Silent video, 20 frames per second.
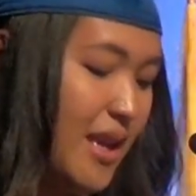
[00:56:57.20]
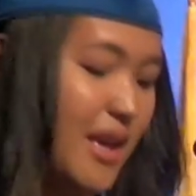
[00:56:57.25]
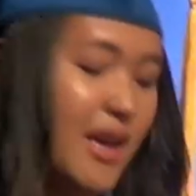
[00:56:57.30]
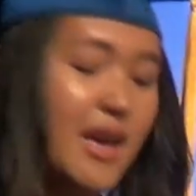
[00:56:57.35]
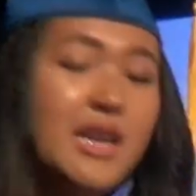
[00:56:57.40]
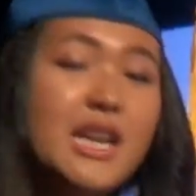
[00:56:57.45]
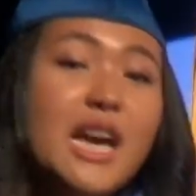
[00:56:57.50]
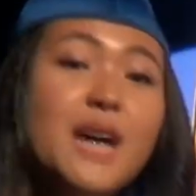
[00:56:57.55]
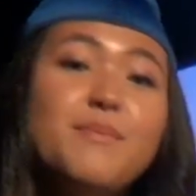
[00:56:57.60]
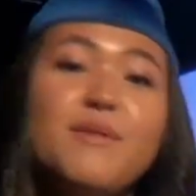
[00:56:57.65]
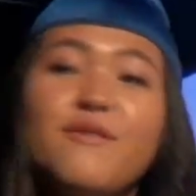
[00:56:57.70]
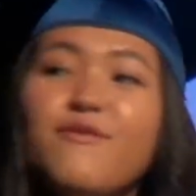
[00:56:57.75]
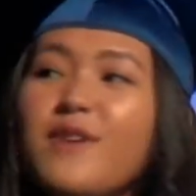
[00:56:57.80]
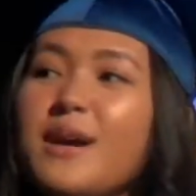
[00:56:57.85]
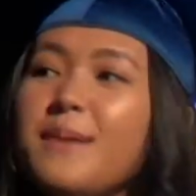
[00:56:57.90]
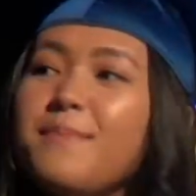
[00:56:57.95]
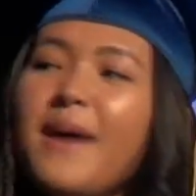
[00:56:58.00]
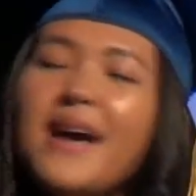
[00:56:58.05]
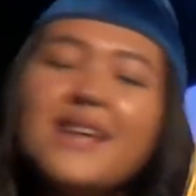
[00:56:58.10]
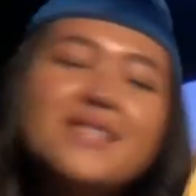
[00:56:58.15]
Now,
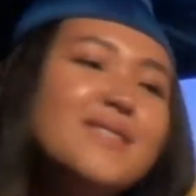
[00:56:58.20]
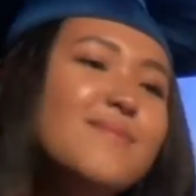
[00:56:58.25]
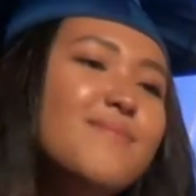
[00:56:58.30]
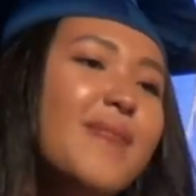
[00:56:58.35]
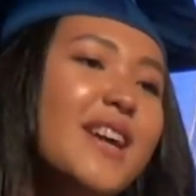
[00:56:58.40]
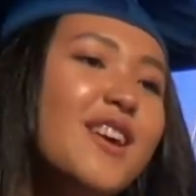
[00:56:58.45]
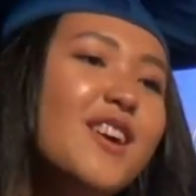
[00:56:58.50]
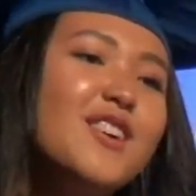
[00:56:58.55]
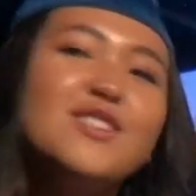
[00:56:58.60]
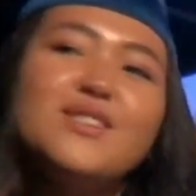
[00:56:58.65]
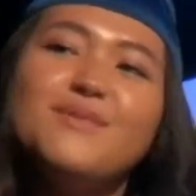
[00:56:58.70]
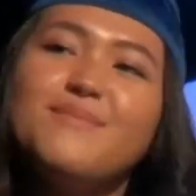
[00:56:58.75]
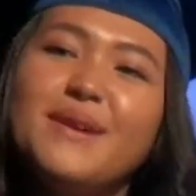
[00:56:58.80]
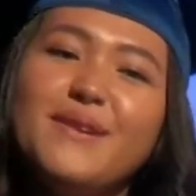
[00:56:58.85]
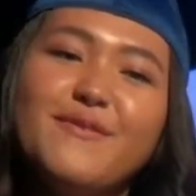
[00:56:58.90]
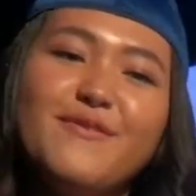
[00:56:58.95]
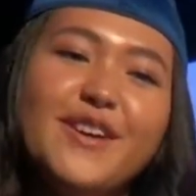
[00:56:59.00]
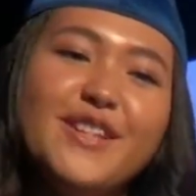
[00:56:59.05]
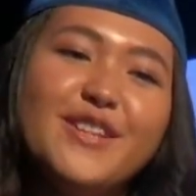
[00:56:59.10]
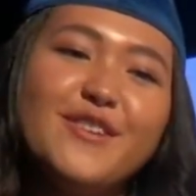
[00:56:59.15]
before I pass the mic on to
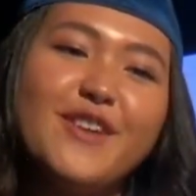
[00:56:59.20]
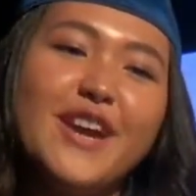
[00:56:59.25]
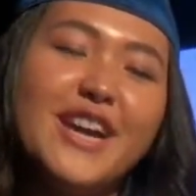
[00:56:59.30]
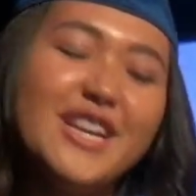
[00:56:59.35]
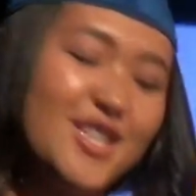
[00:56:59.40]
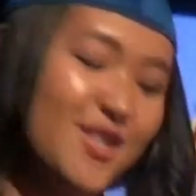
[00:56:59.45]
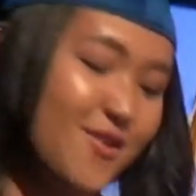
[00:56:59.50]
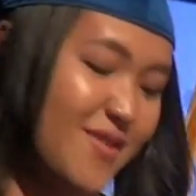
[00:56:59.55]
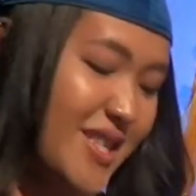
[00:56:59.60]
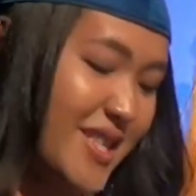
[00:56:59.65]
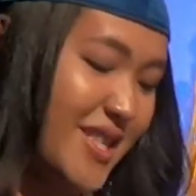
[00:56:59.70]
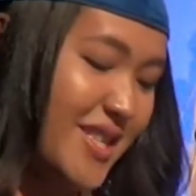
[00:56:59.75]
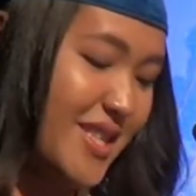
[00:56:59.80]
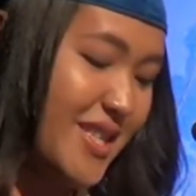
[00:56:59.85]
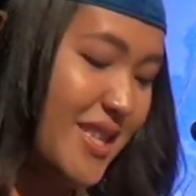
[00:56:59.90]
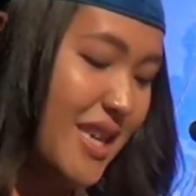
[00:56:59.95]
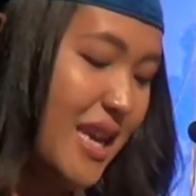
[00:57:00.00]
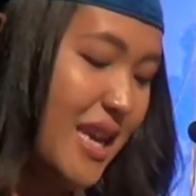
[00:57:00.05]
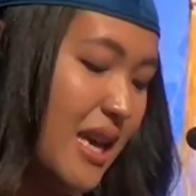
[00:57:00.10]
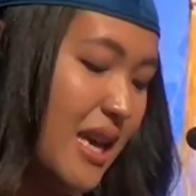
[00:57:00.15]
my fellow
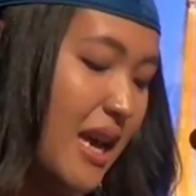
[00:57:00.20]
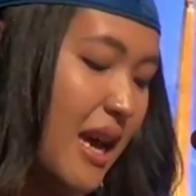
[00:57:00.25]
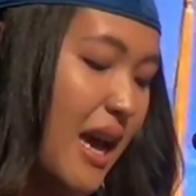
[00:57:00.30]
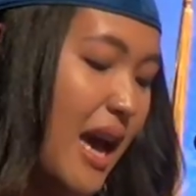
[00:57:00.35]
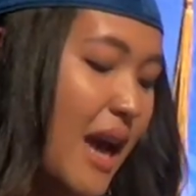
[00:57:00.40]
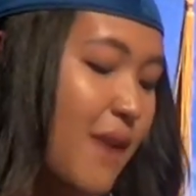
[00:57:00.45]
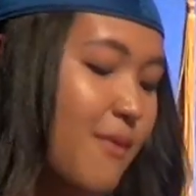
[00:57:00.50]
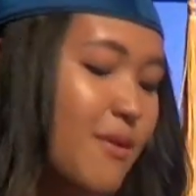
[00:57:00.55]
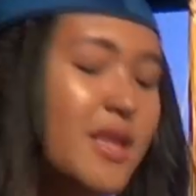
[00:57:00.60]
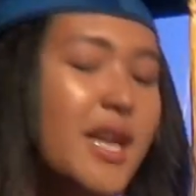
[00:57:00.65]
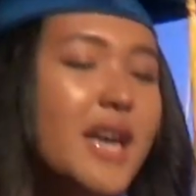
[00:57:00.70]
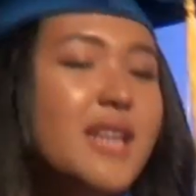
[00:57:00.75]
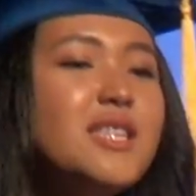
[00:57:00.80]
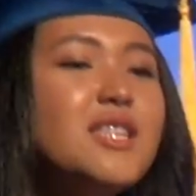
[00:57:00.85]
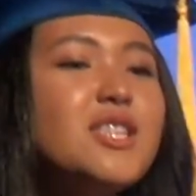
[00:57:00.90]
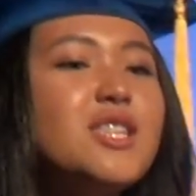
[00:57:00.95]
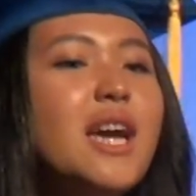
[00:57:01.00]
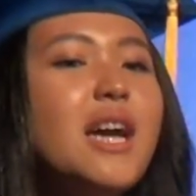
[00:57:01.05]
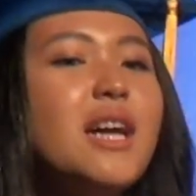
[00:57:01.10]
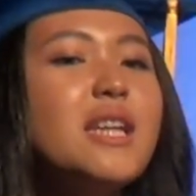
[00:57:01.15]
graduates, I would like
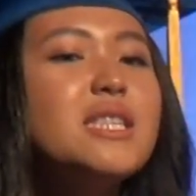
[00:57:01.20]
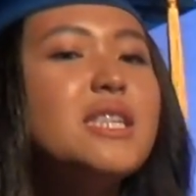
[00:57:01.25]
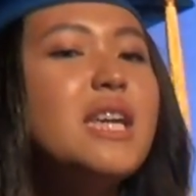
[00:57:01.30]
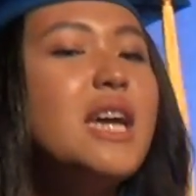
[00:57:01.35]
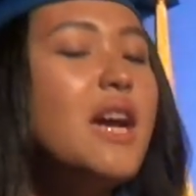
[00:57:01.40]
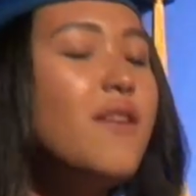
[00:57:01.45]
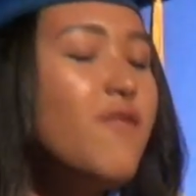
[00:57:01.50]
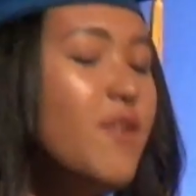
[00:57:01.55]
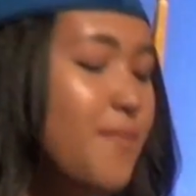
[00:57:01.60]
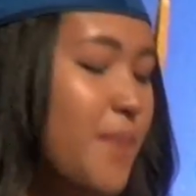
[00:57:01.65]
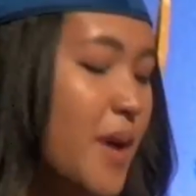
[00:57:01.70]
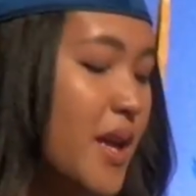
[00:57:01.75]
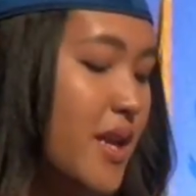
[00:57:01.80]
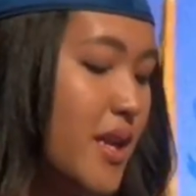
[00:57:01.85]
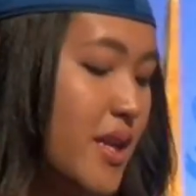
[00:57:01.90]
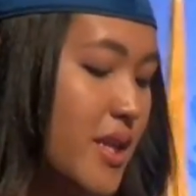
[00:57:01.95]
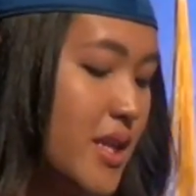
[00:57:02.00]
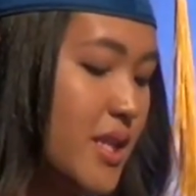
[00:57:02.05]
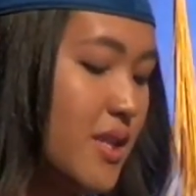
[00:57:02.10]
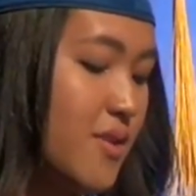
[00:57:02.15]
to challenge
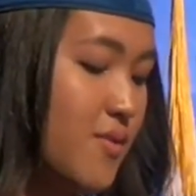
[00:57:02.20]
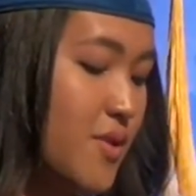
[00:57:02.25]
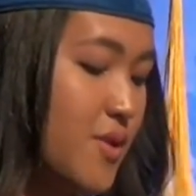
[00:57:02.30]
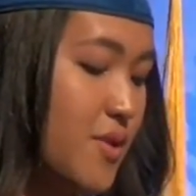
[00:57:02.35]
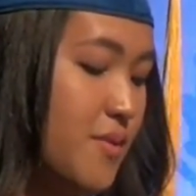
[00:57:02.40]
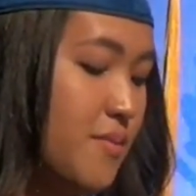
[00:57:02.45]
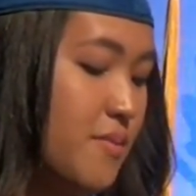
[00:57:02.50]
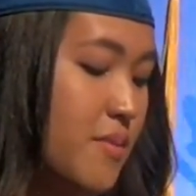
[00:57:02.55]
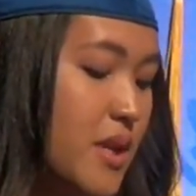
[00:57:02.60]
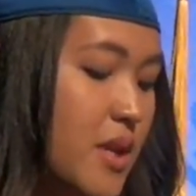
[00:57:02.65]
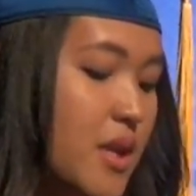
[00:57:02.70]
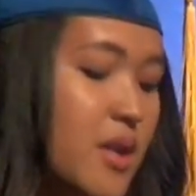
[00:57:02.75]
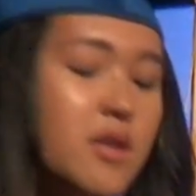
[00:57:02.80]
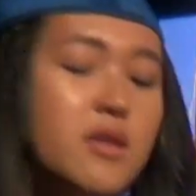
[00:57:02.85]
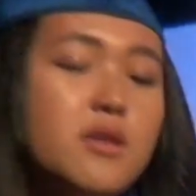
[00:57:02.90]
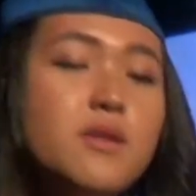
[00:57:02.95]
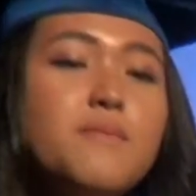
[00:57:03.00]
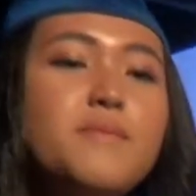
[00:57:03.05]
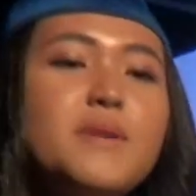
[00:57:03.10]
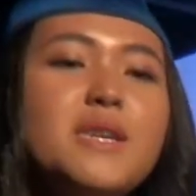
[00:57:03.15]
everybody in this room
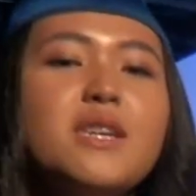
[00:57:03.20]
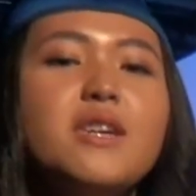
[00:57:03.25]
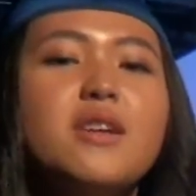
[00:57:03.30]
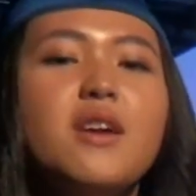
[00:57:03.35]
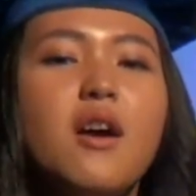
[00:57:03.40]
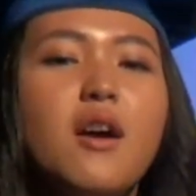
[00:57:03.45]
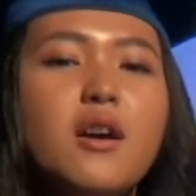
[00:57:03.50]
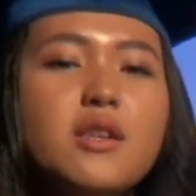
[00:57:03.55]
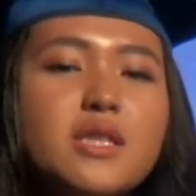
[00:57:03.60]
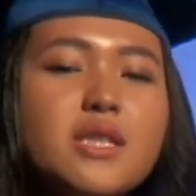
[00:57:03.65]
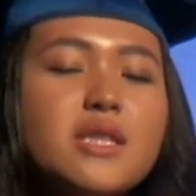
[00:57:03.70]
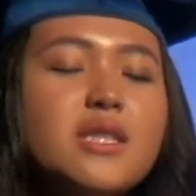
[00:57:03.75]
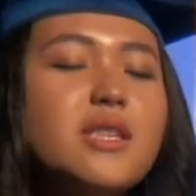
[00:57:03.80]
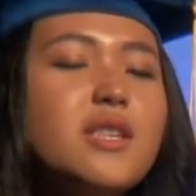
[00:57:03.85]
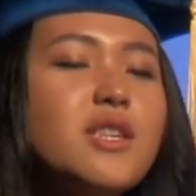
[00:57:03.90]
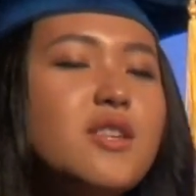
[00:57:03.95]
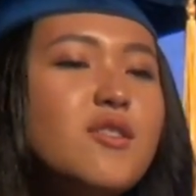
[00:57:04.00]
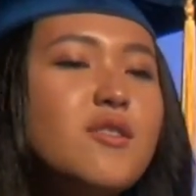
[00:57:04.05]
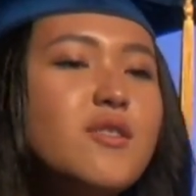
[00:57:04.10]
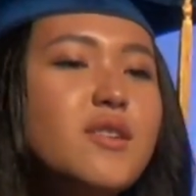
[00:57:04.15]
to be constantly
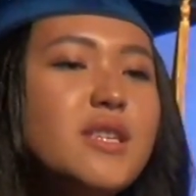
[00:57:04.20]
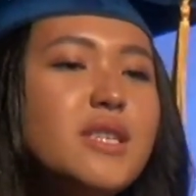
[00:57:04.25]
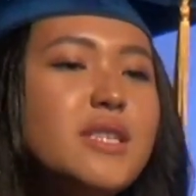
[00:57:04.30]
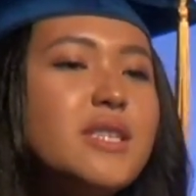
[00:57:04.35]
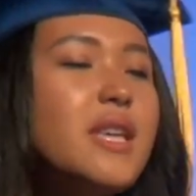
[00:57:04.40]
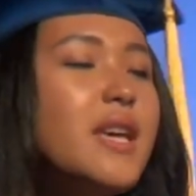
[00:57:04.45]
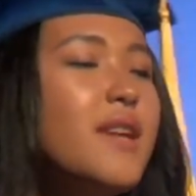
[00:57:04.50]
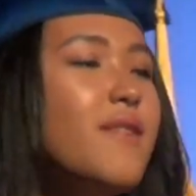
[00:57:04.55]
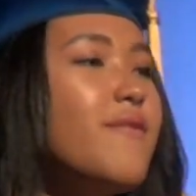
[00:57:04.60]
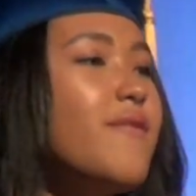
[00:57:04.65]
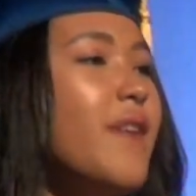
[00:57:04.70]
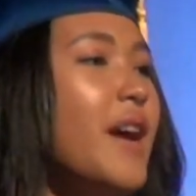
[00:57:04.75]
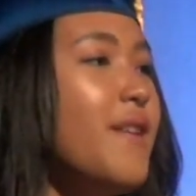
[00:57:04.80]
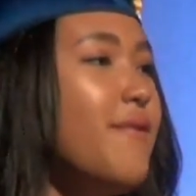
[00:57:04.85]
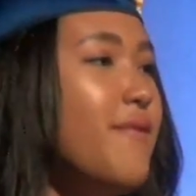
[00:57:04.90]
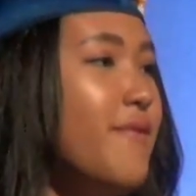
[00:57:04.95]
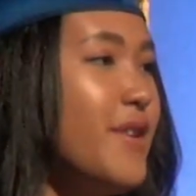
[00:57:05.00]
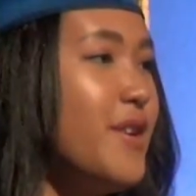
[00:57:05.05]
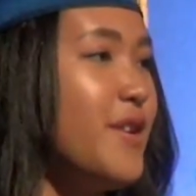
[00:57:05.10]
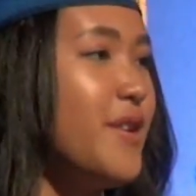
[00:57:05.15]
curious and
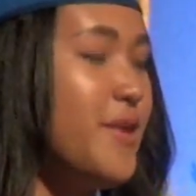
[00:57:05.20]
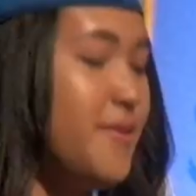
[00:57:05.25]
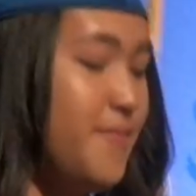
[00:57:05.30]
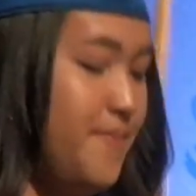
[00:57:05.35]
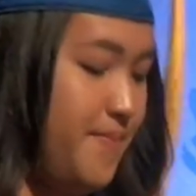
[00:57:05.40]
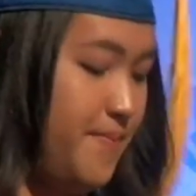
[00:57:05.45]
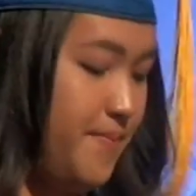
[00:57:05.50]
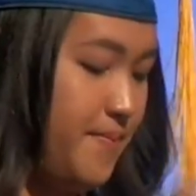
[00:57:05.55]
fight fear.